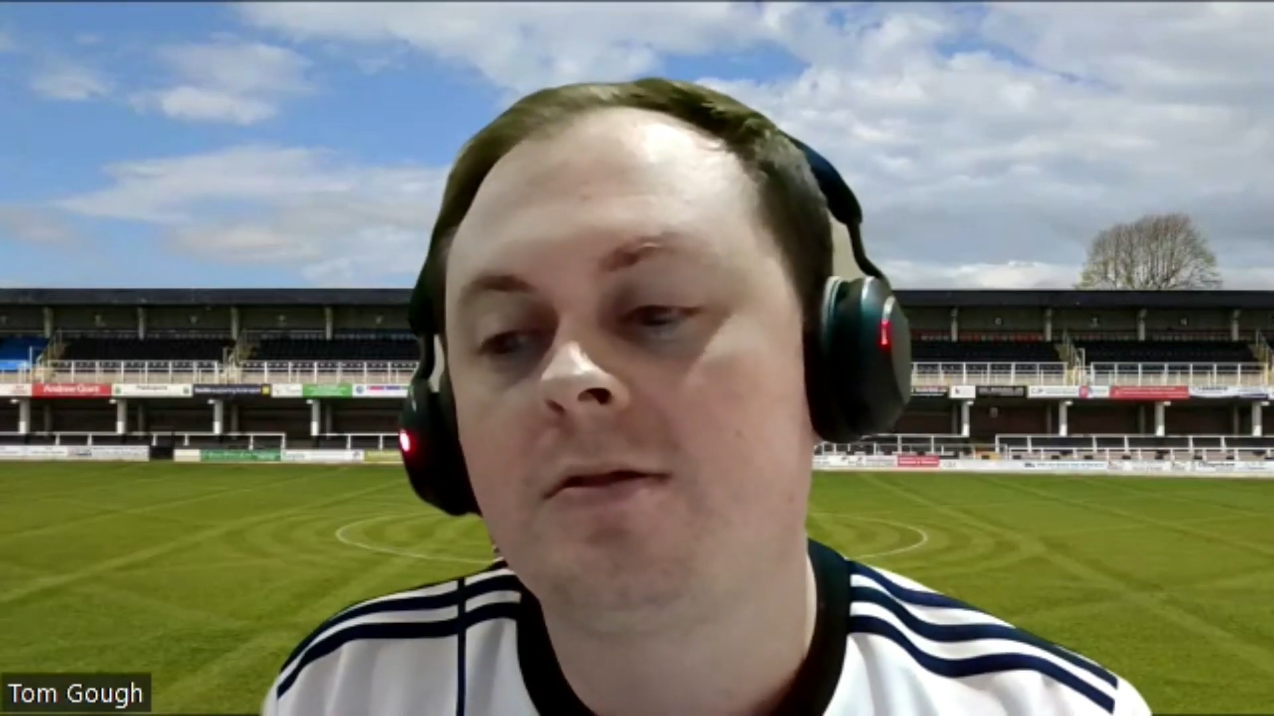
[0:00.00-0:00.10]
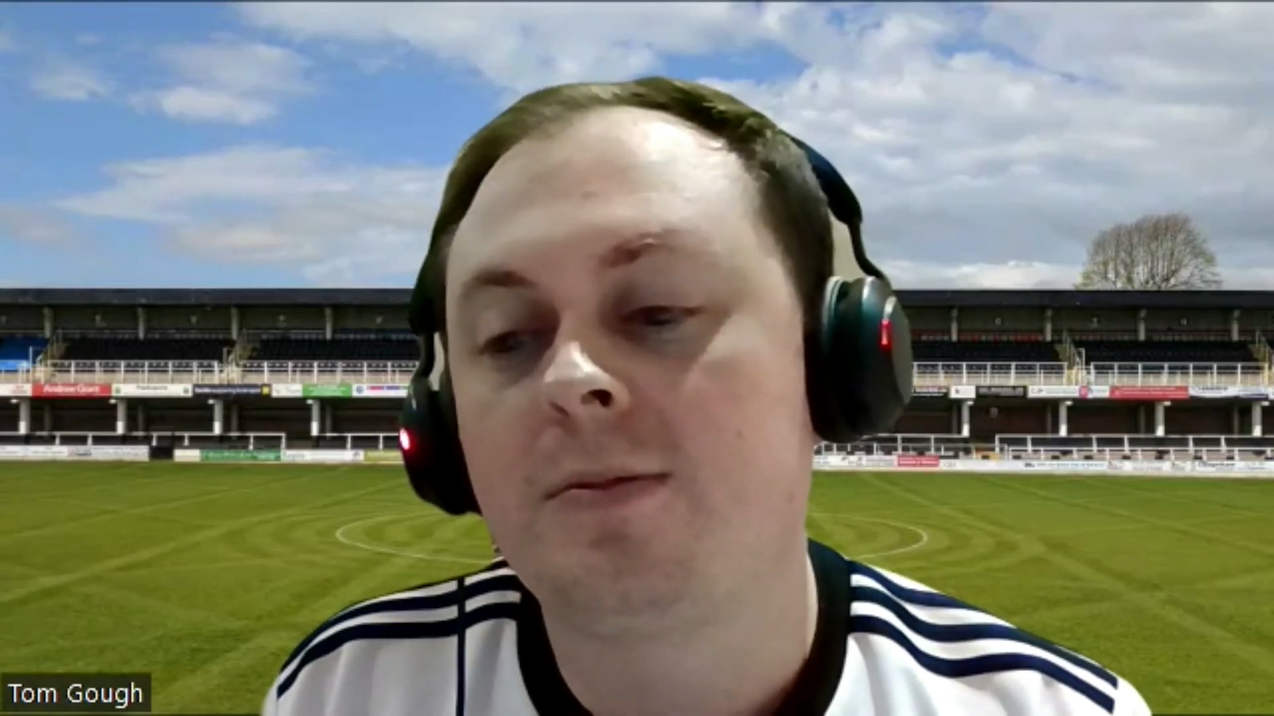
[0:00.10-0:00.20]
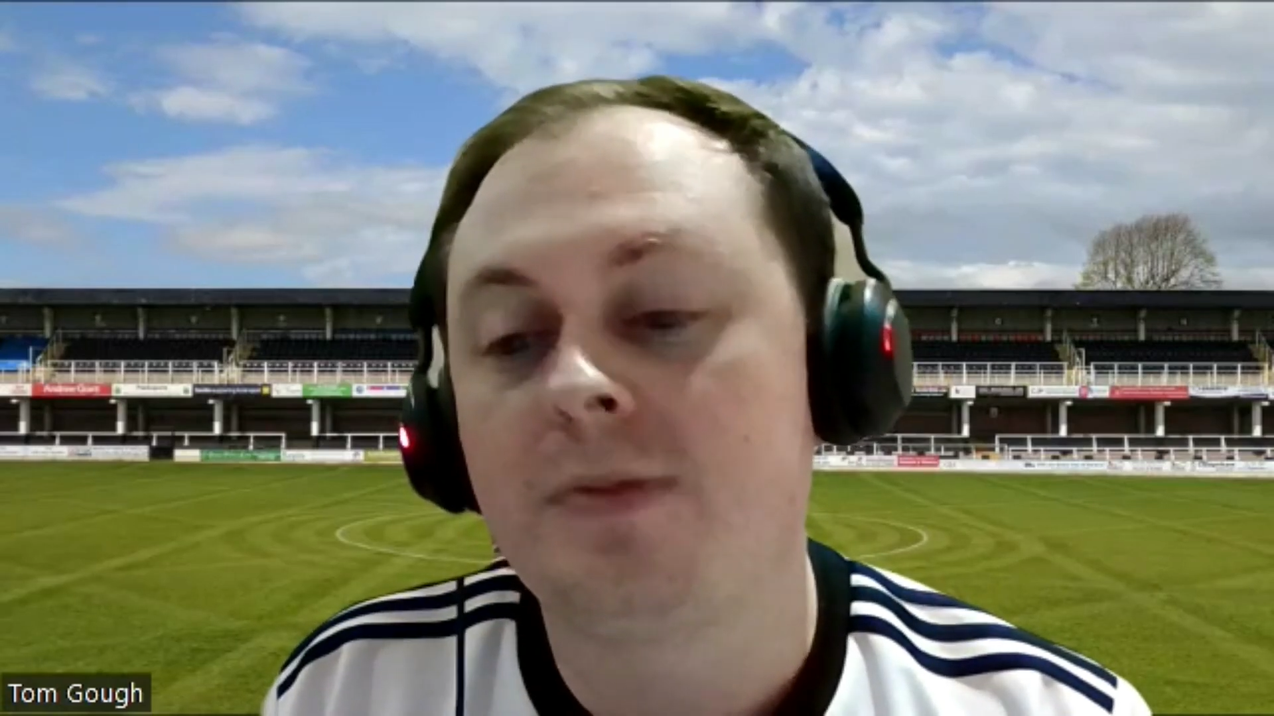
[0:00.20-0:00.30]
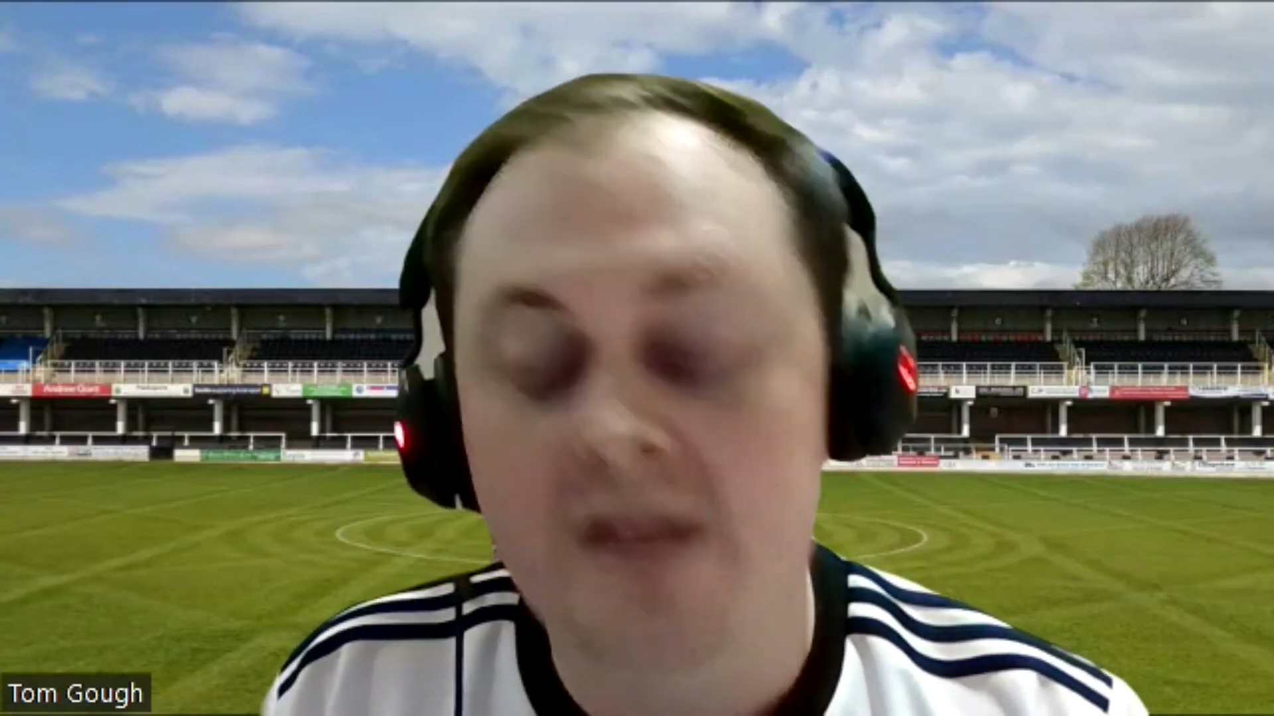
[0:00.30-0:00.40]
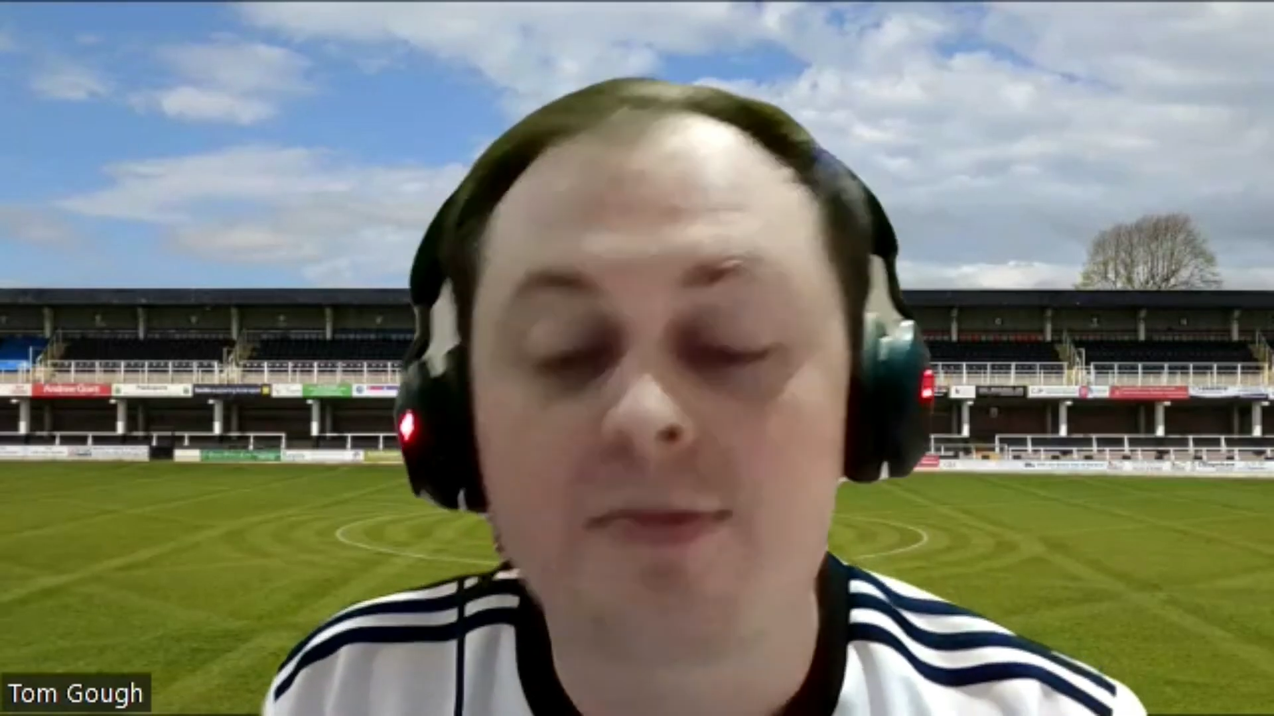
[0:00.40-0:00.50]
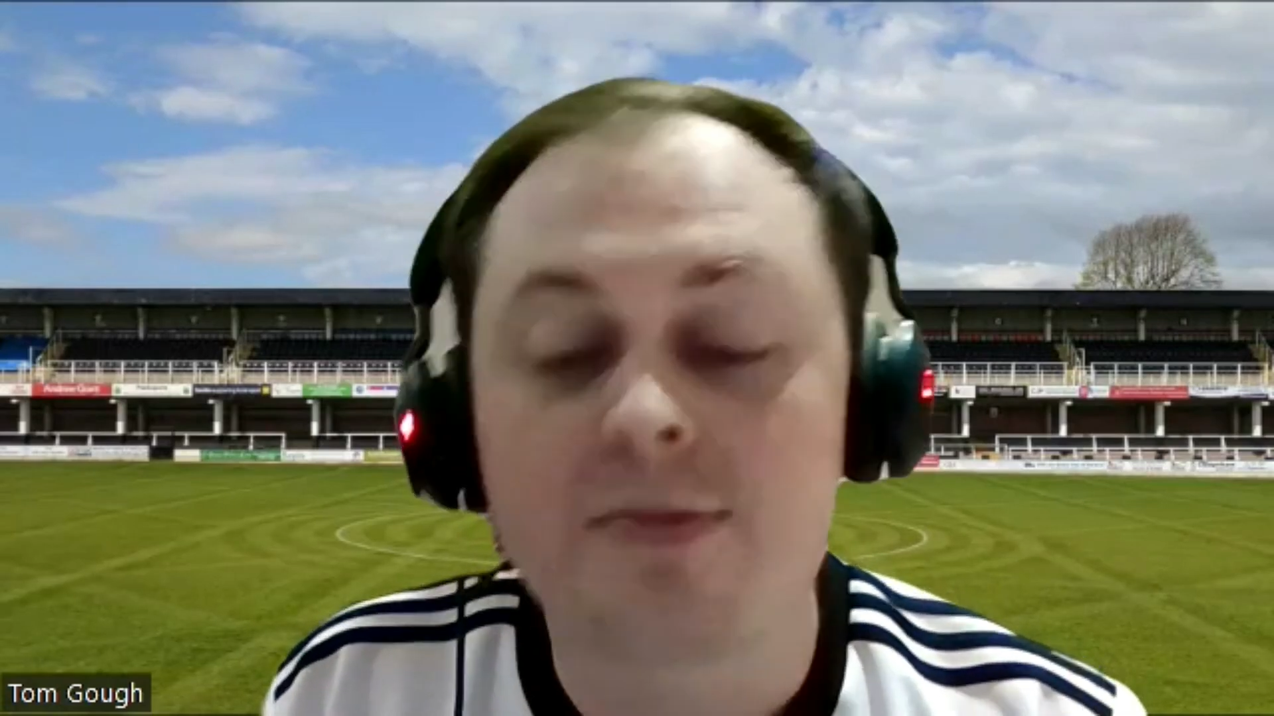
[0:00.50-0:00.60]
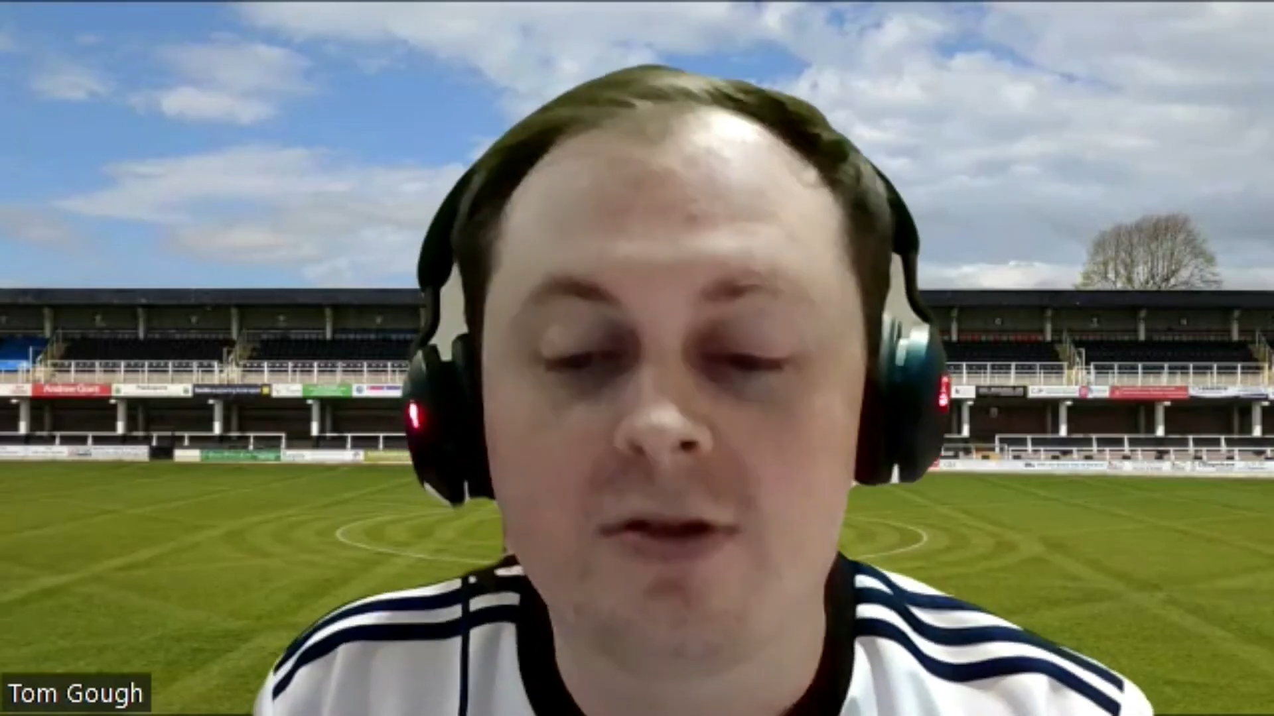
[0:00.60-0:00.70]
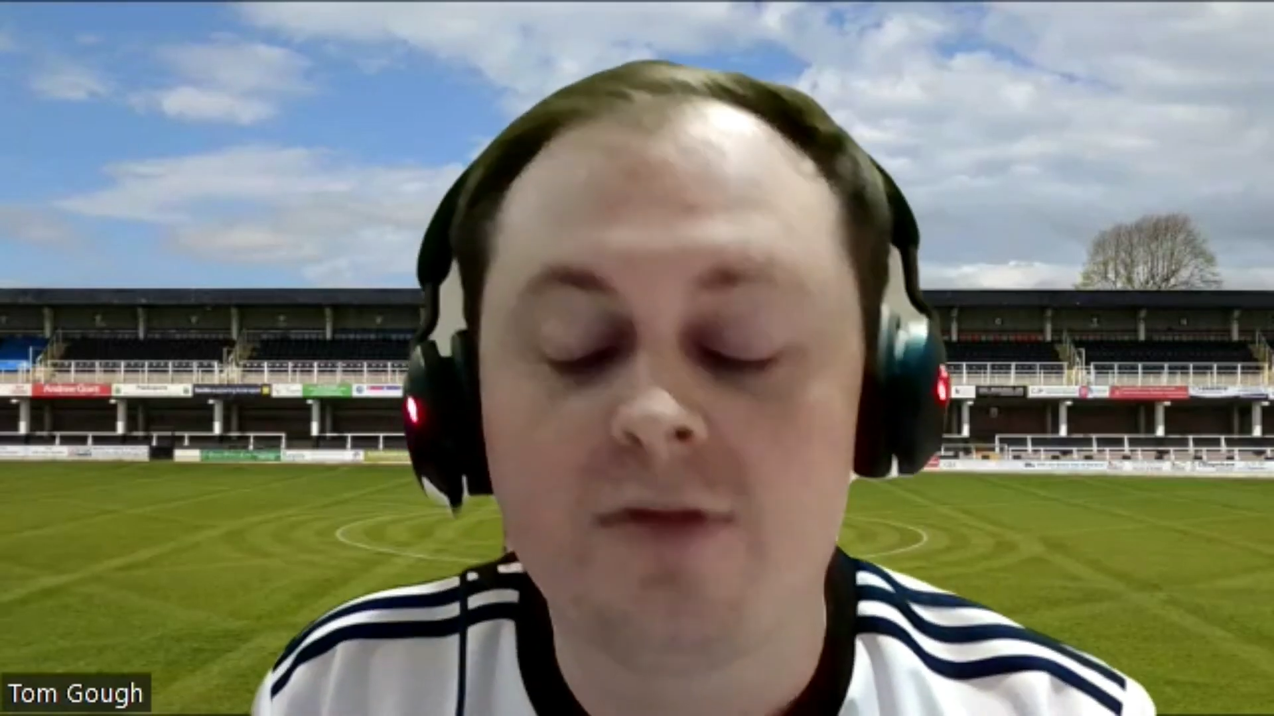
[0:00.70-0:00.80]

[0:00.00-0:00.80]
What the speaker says: the perception